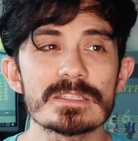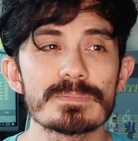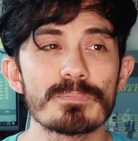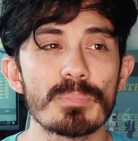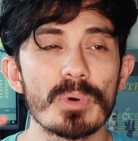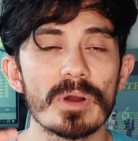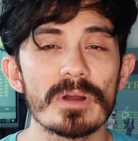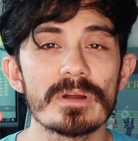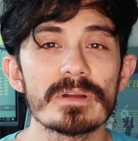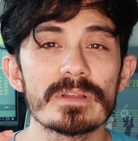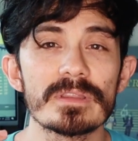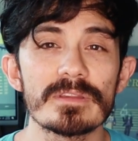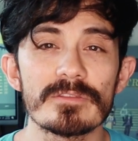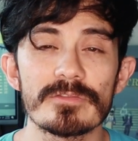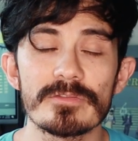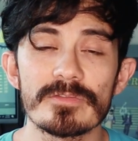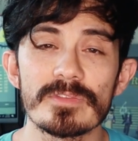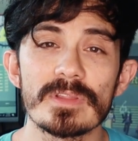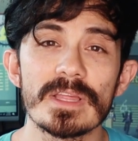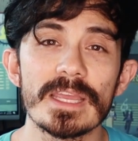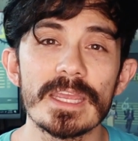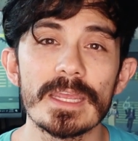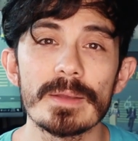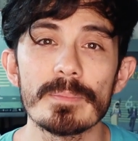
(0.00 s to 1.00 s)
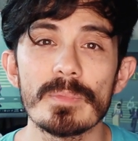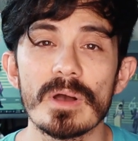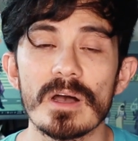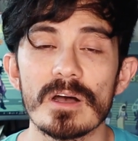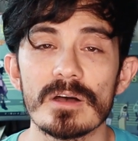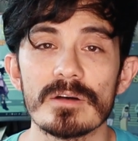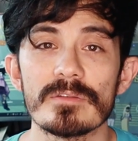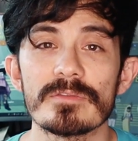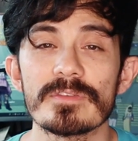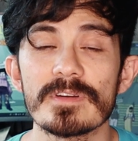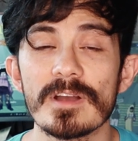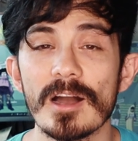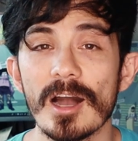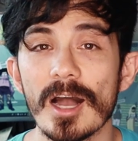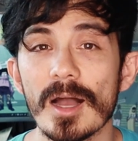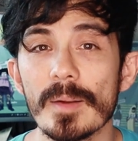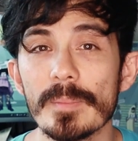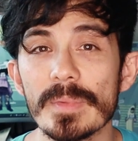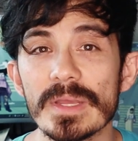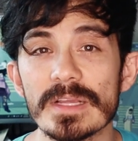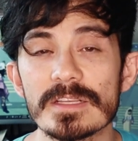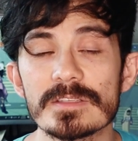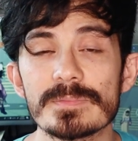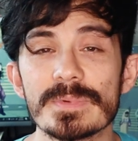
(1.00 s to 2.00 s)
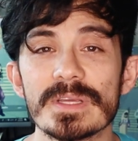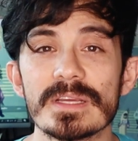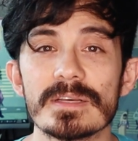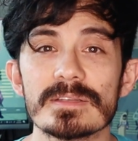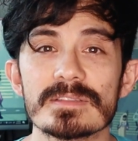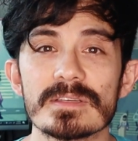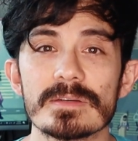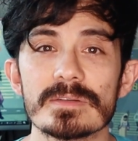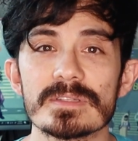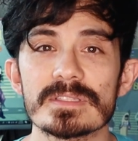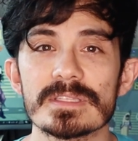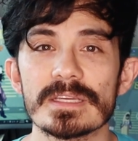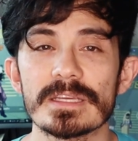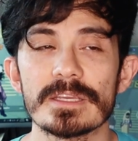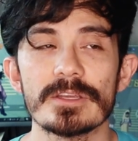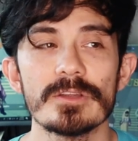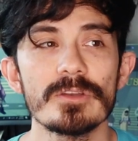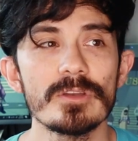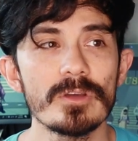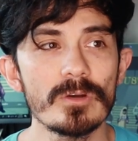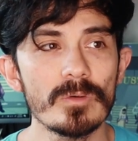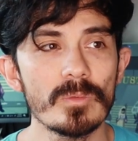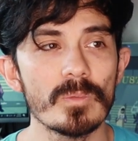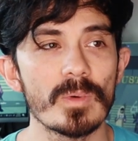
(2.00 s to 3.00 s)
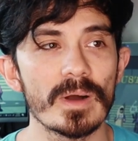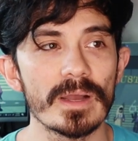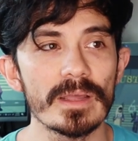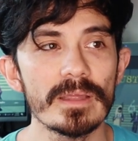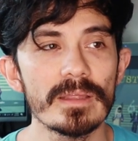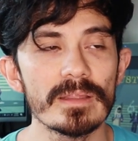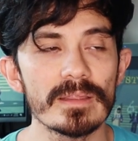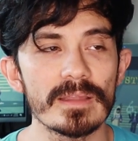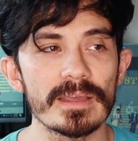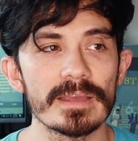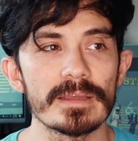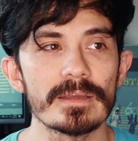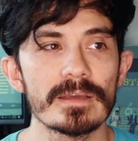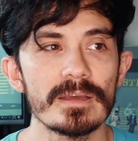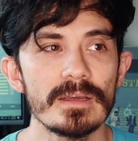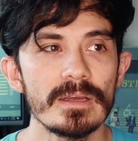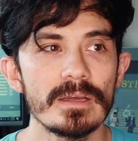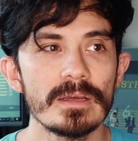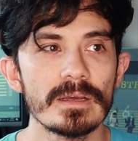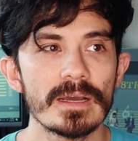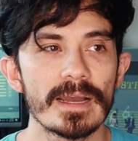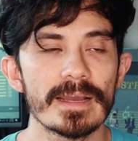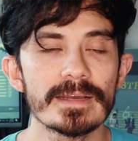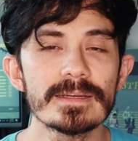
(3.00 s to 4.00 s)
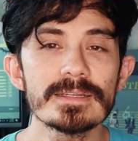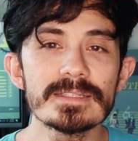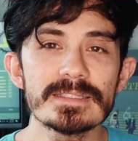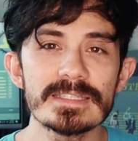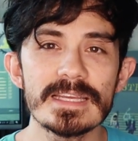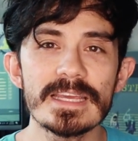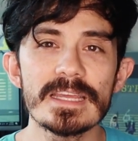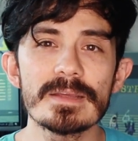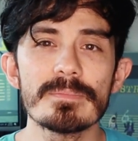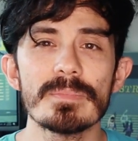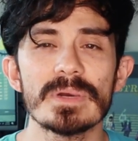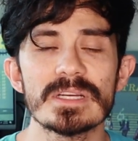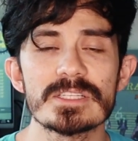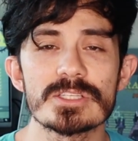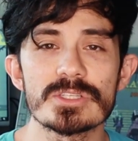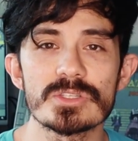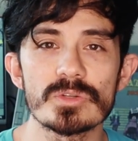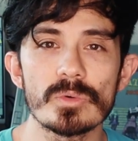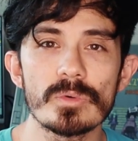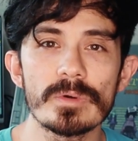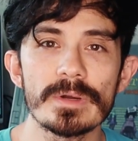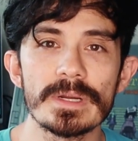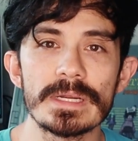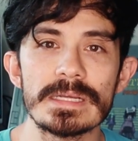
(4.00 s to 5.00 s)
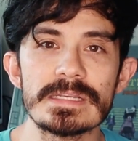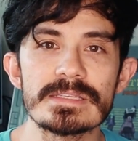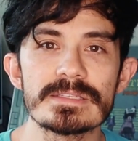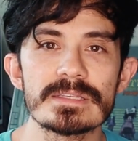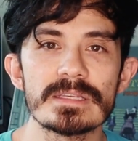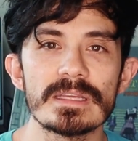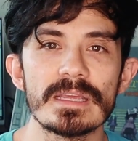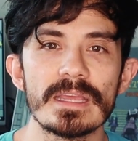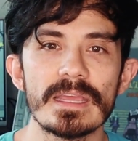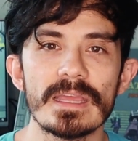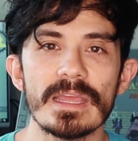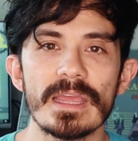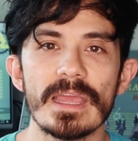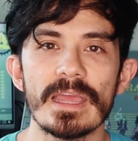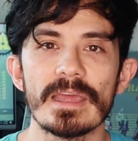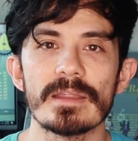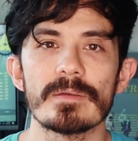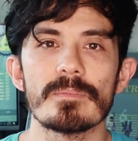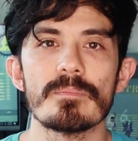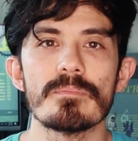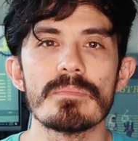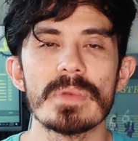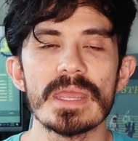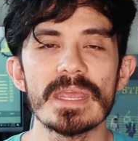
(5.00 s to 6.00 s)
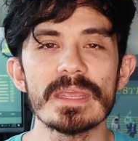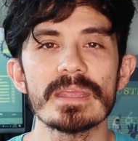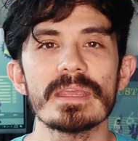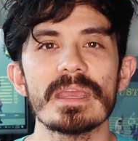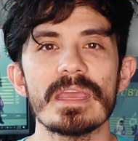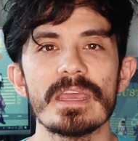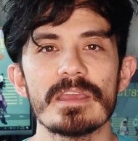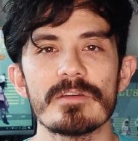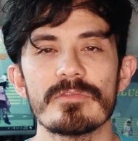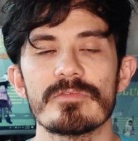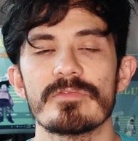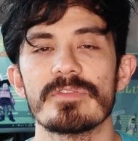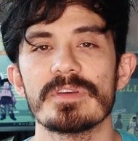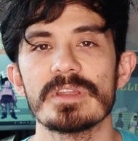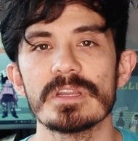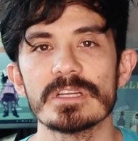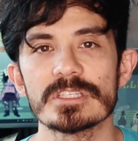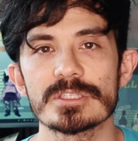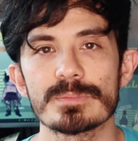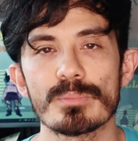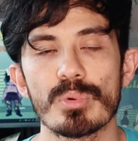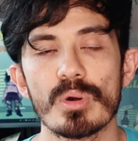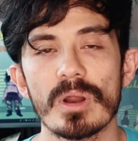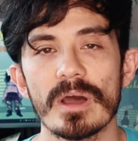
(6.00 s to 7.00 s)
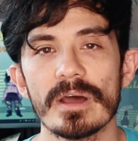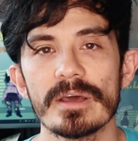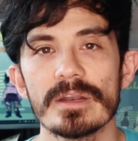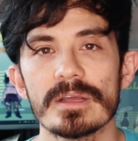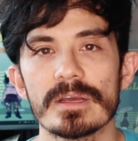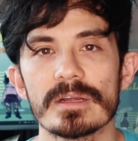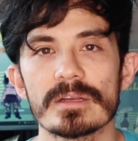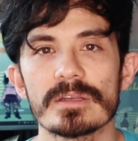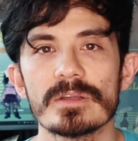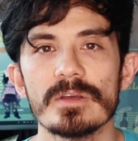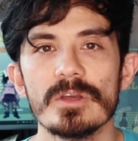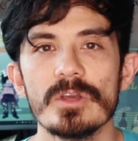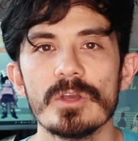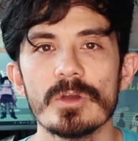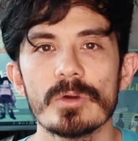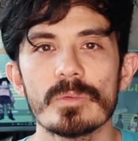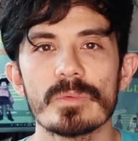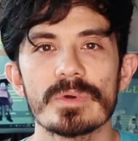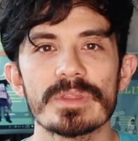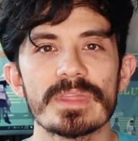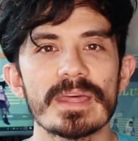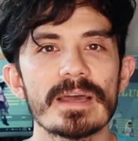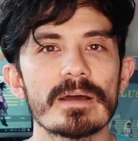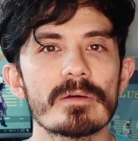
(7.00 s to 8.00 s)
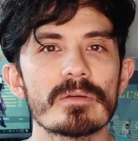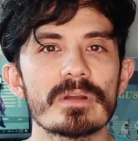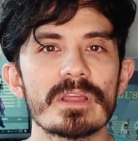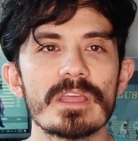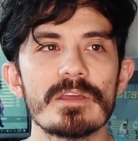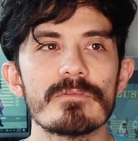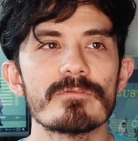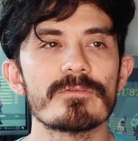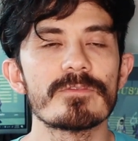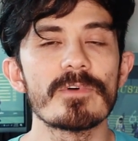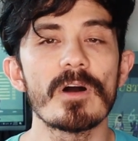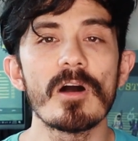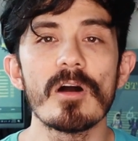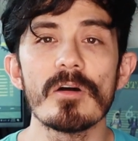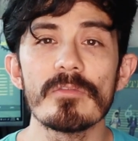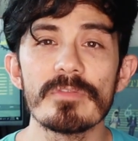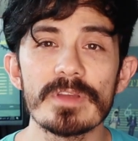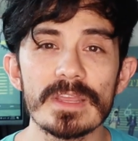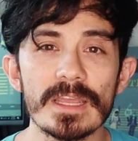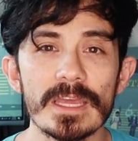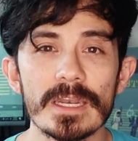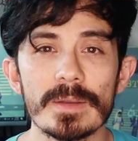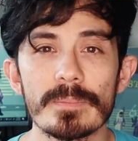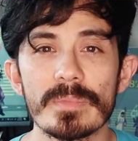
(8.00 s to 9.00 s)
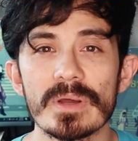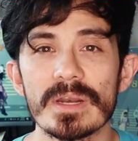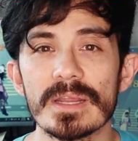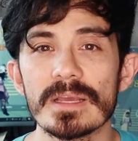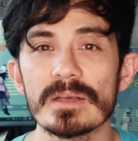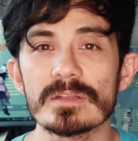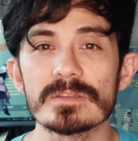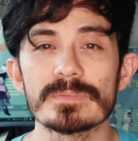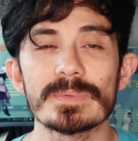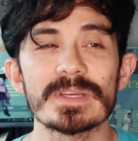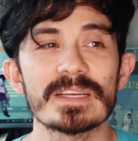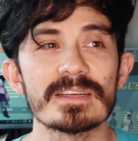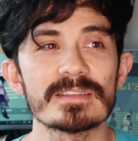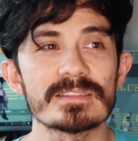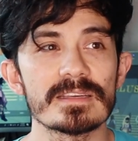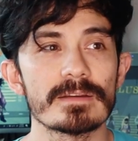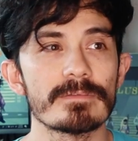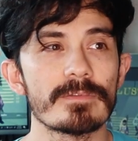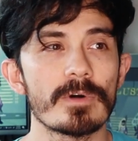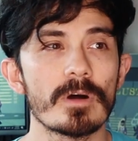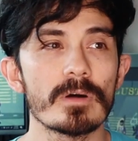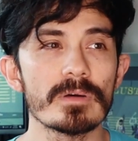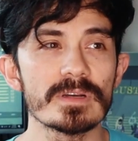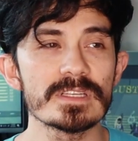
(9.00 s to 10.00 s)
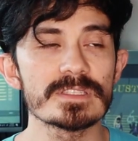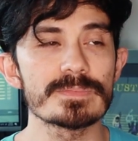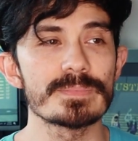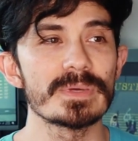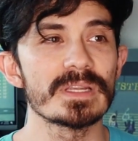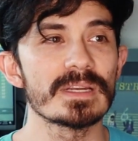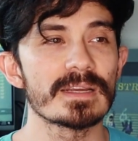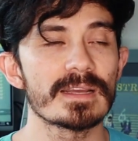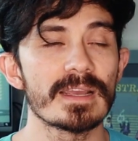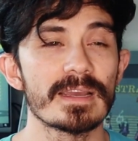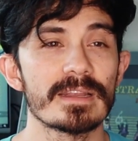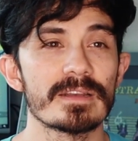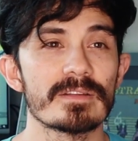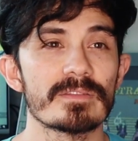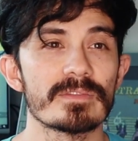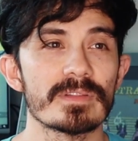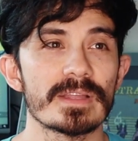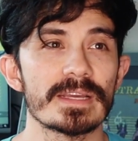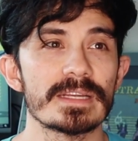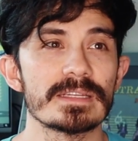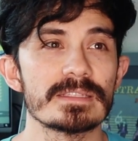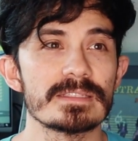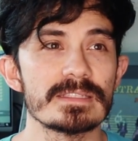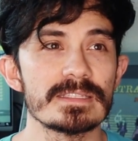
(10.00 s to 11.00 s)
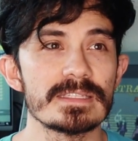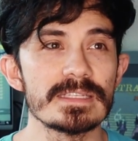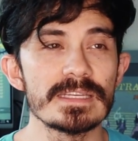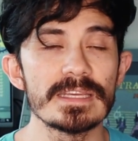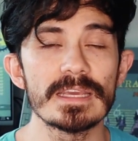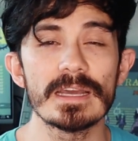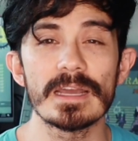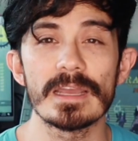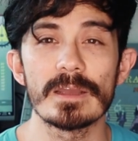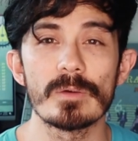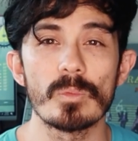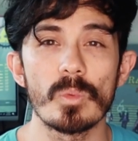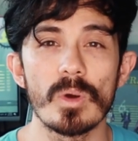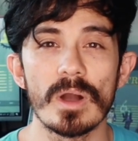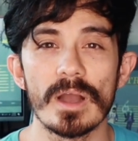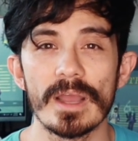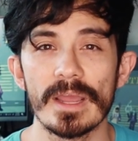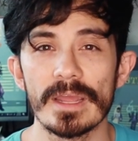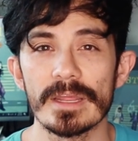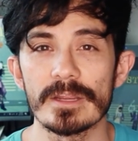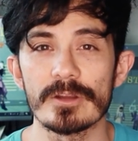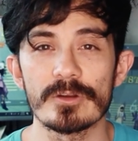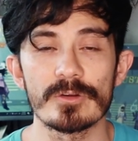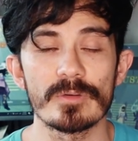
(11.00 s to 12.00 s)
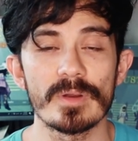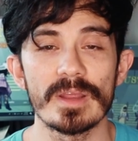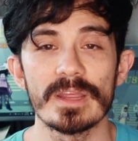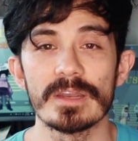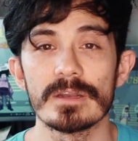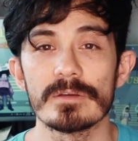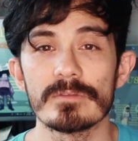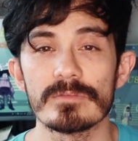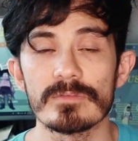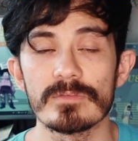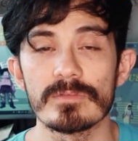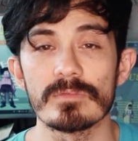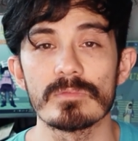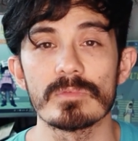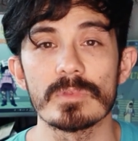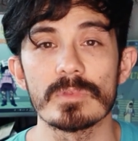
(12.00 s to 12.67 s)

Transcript: sparked the flame of comics, because I was like, you know what? Like, I could take my stories and make a finished product without involving anybody else, because I've always been a kind of like DIY creative